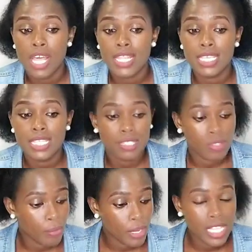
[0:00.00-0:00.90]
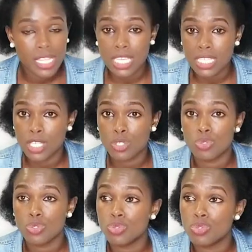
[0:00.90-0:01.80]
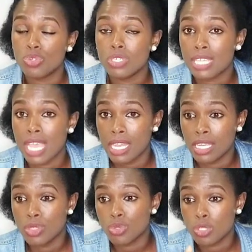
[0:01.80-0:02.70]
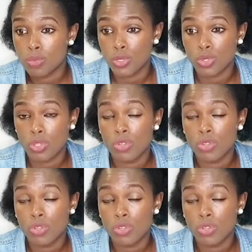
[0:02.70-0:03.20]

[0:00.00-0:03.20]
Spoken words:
There's so many things that you do not carry to hospital.